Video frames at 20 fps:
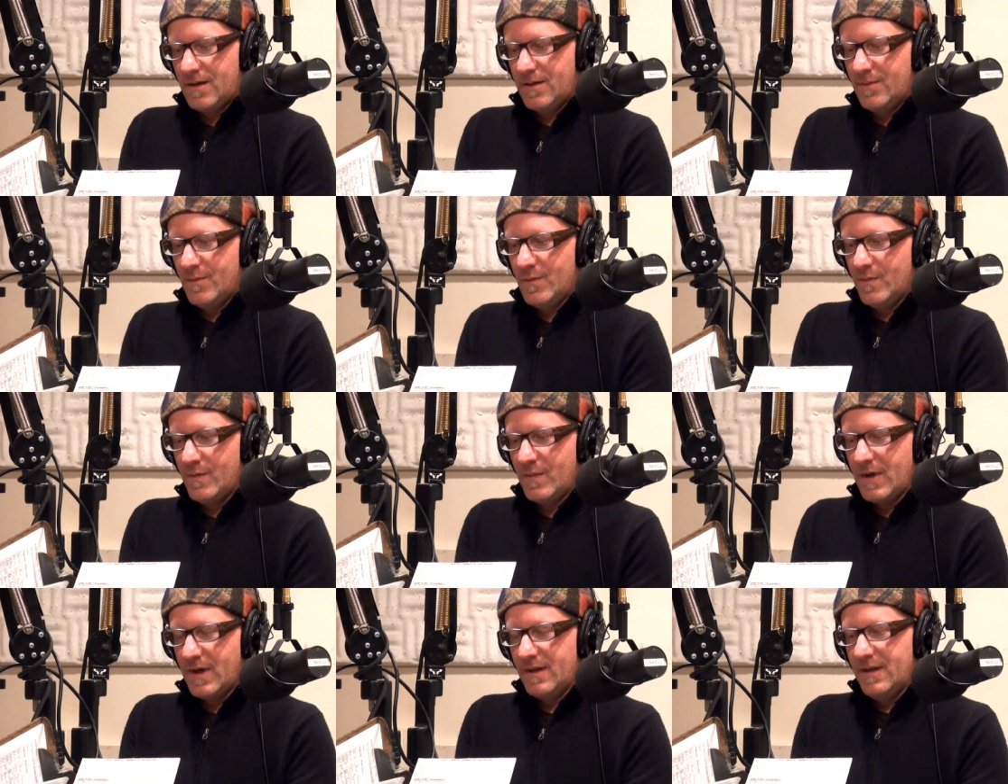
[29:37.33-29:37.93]

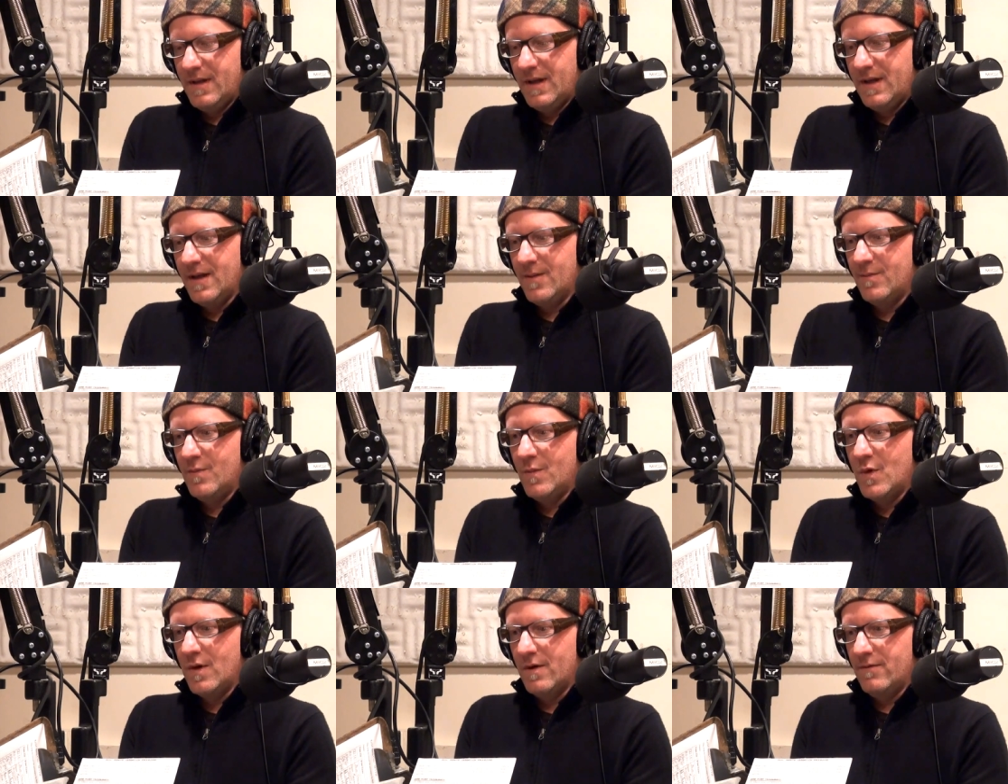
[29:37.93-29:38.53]
I'm. I think
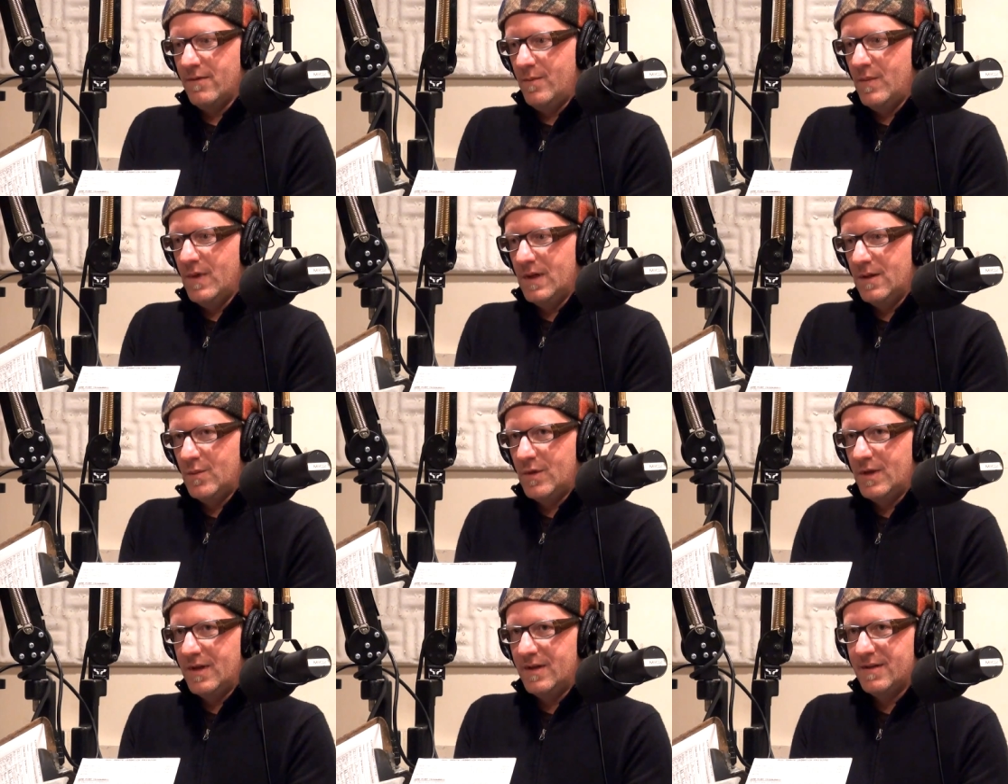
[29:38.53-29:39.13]
I'm more of a
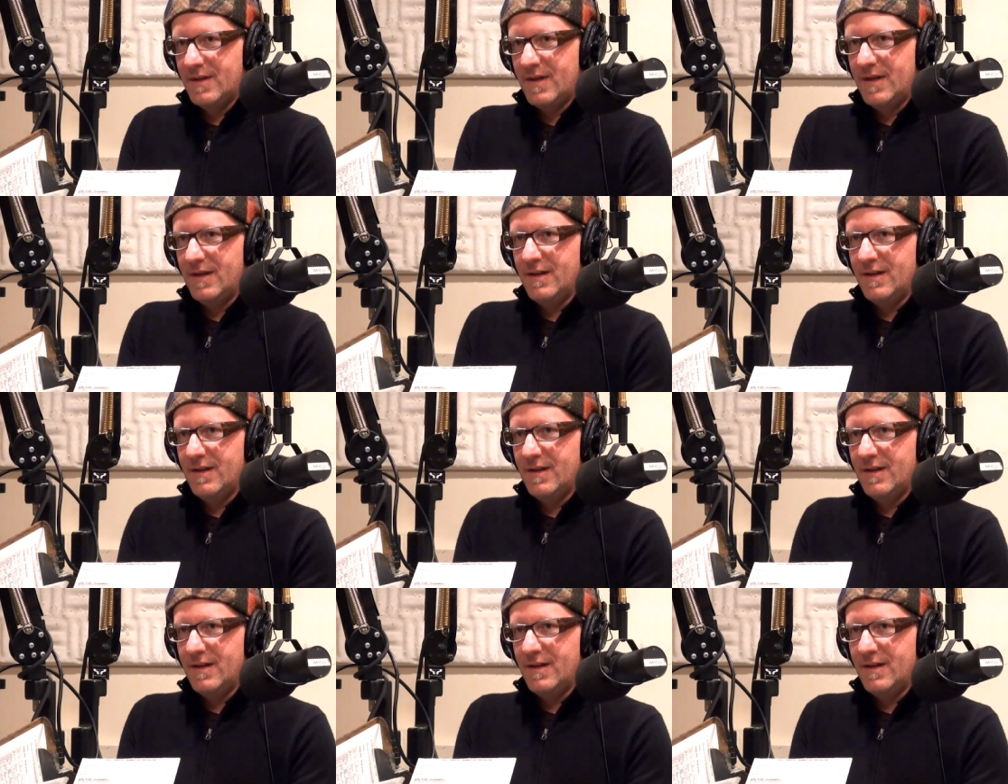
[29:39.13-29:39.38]
minimalist.